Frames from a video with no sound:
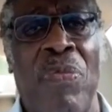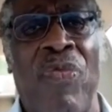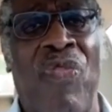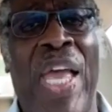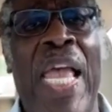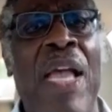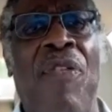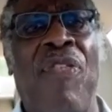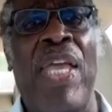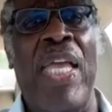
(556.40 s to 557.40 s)

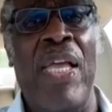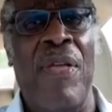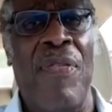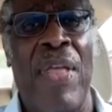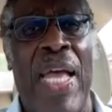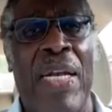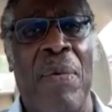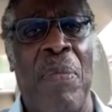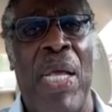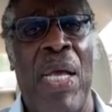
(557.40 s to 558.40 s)
vague thing
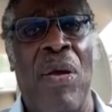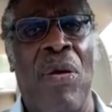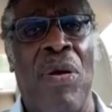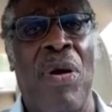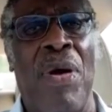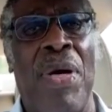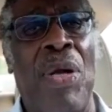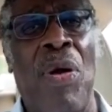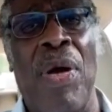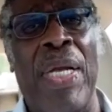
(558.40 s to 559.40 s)
that may occur
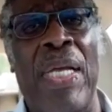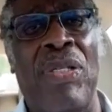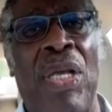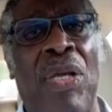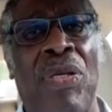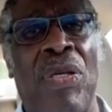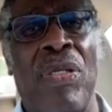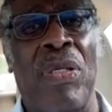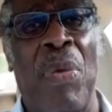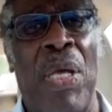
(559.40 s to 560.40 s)
in organizations,